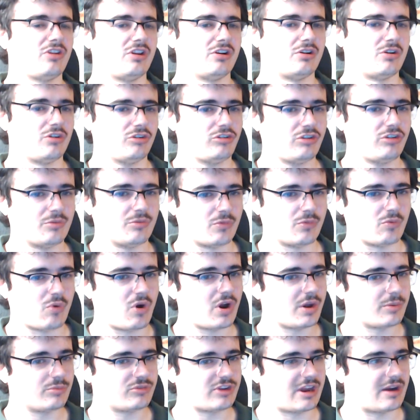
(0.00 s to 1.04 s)
and lots of them were
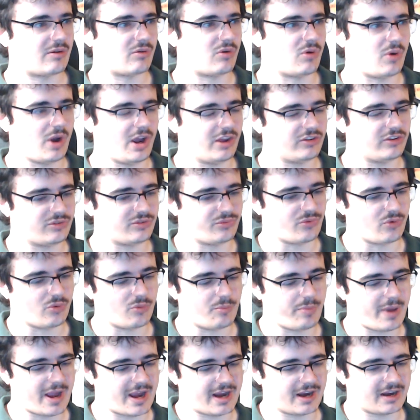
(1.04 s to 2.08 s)
wiped out or had to fall
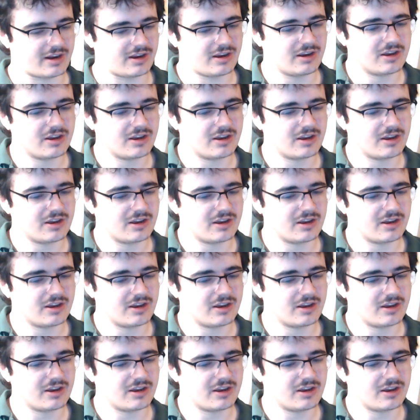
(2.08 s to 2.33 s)
back.